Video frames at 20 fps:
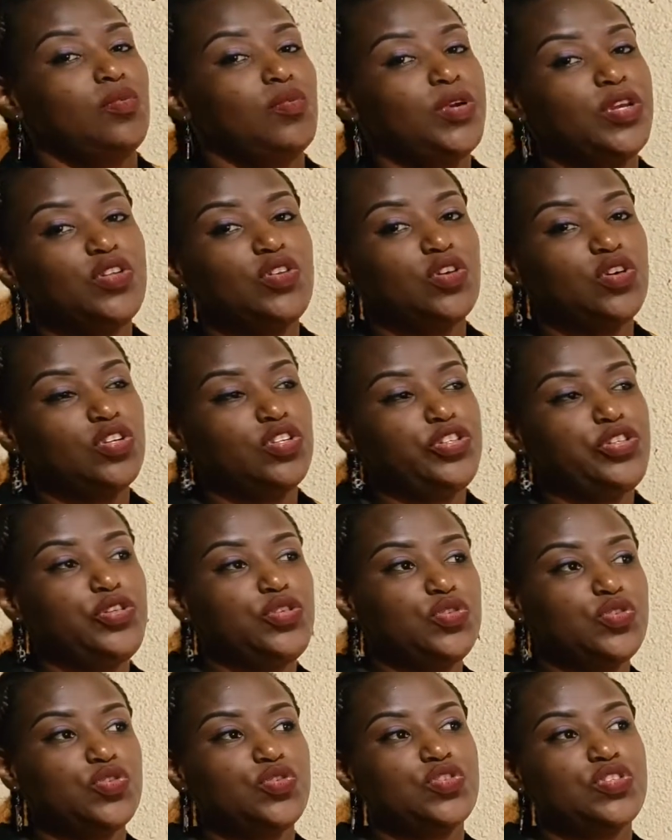We don't
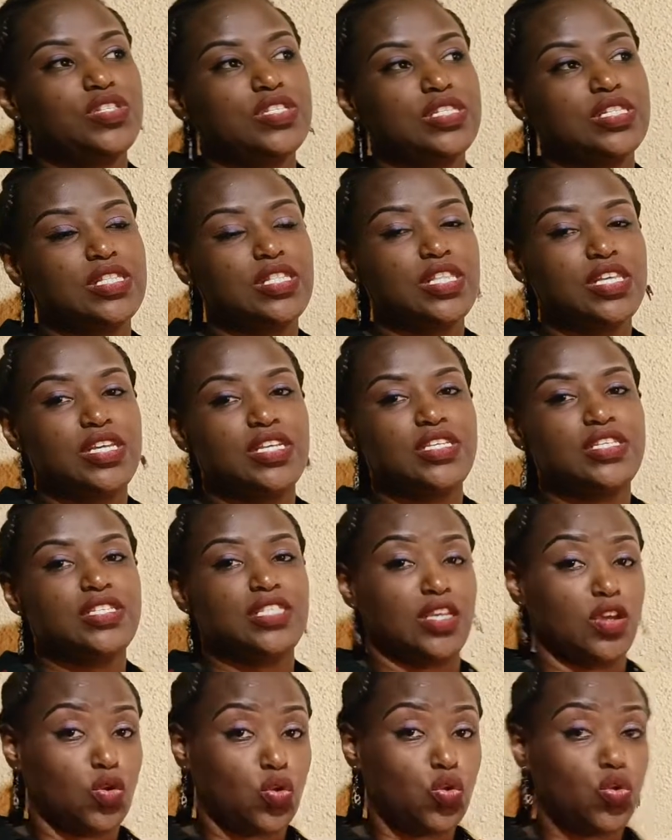use
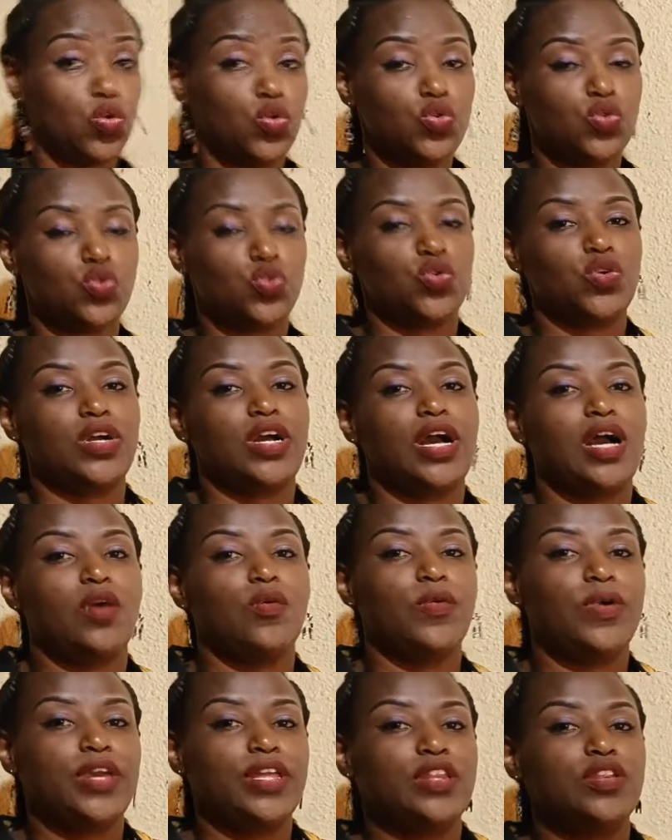this
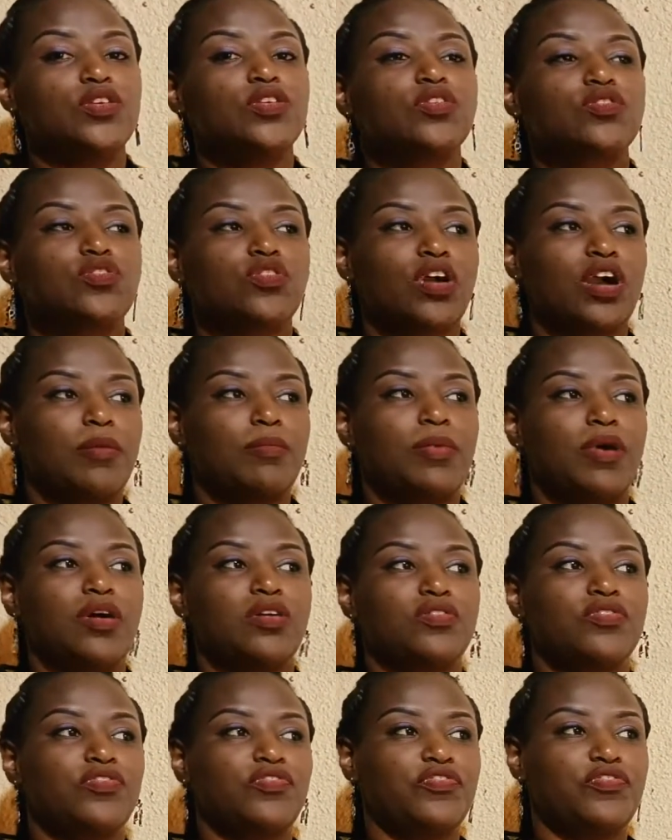kuguruka when you talk
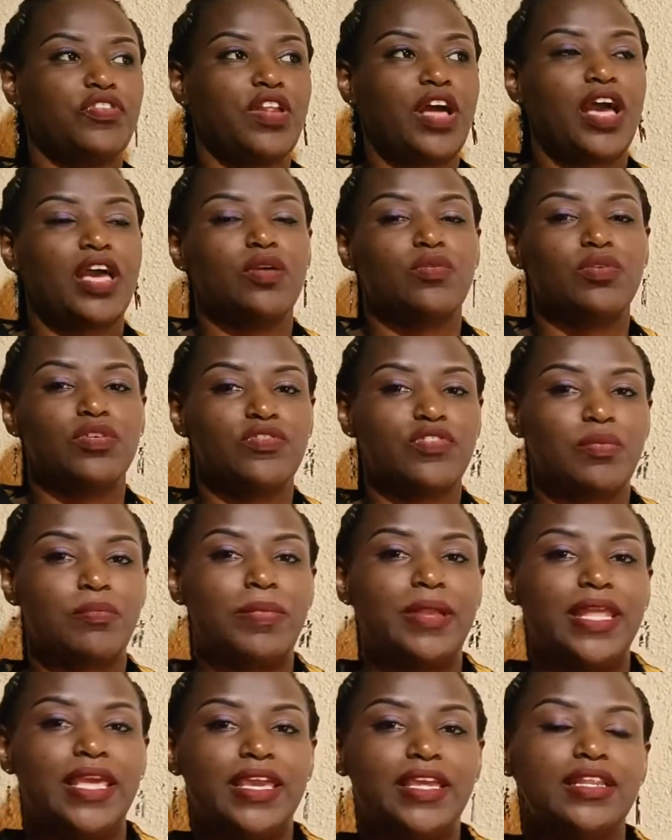about fly with a
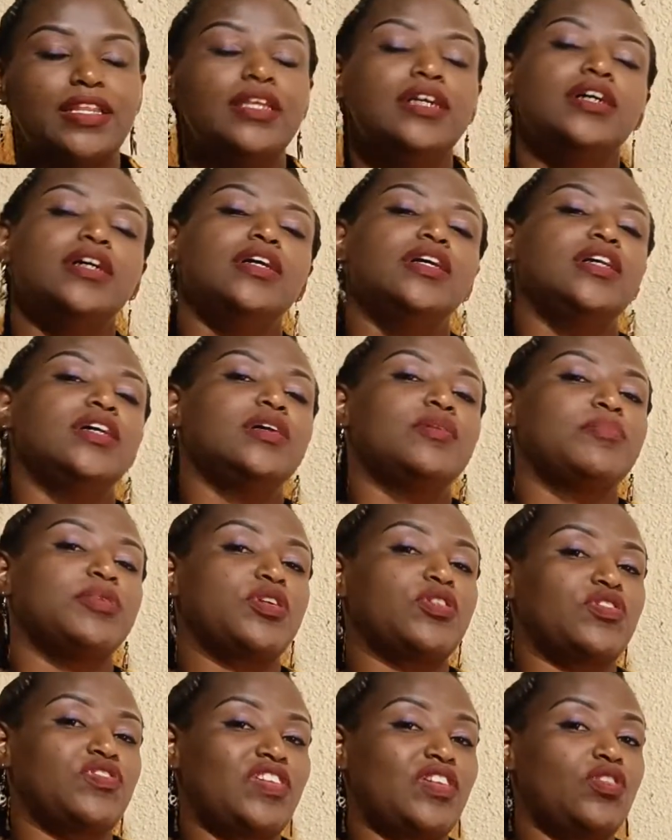plane,
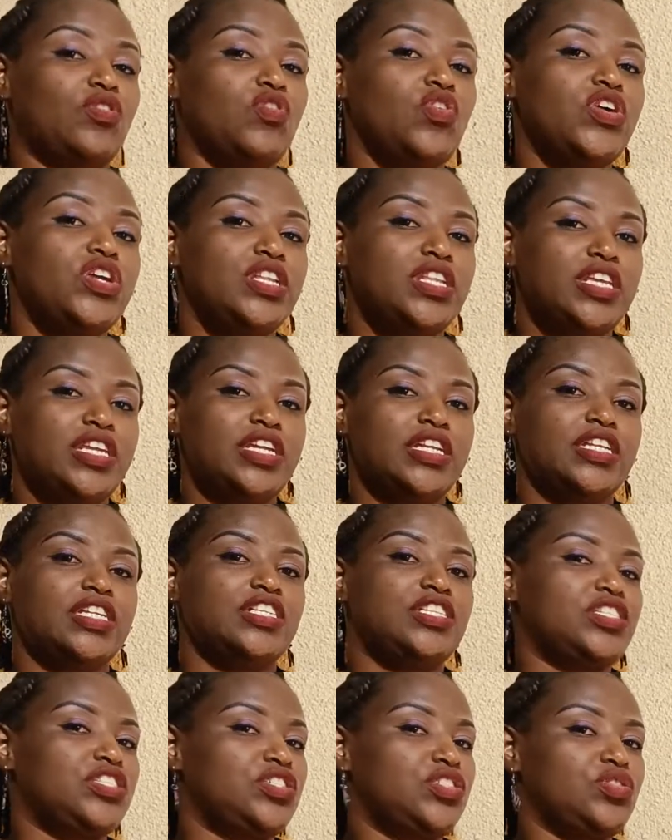because I know in
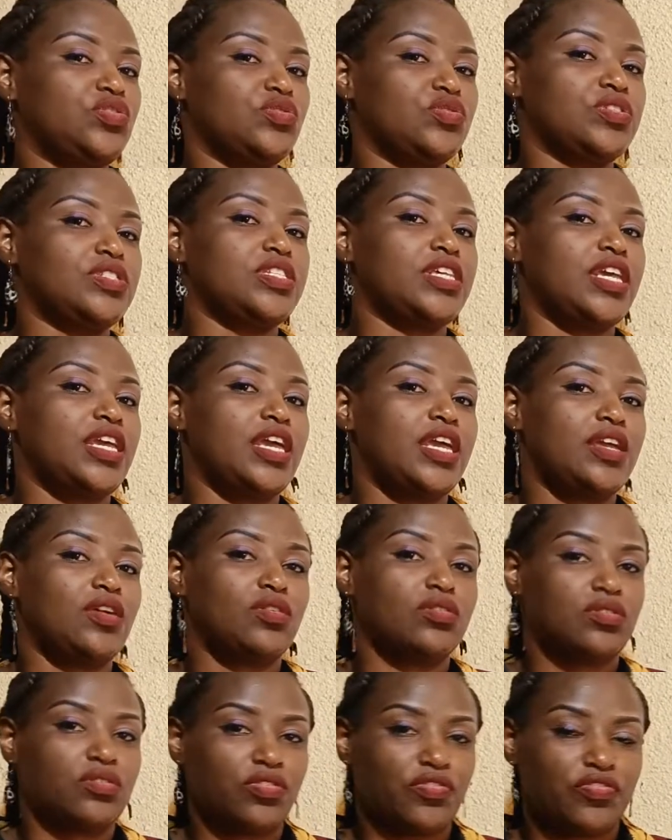English you say
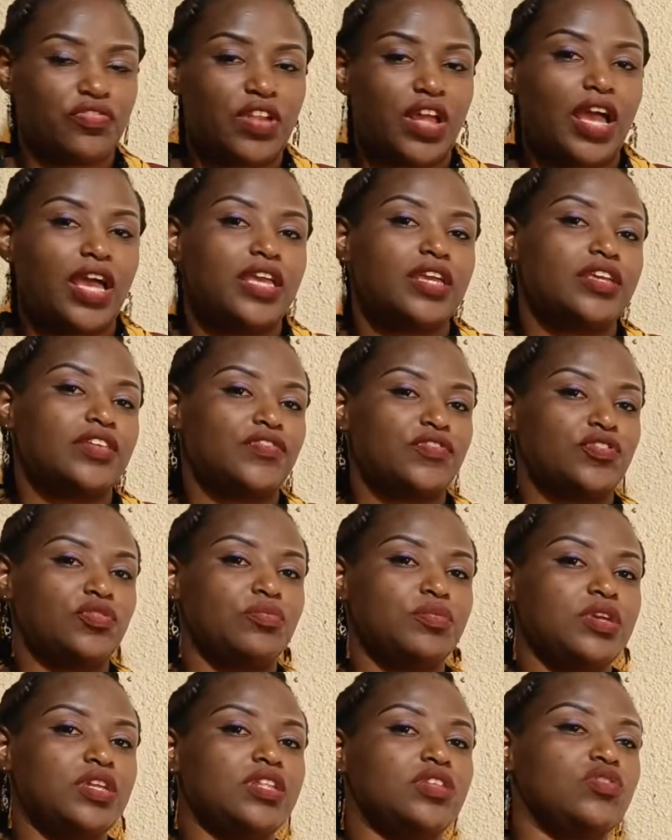to fly if you
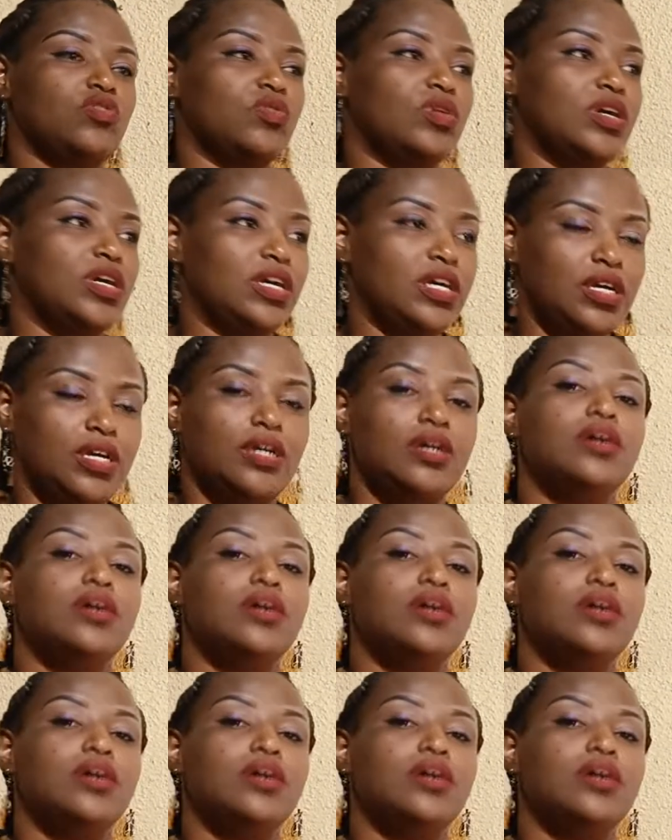mean you are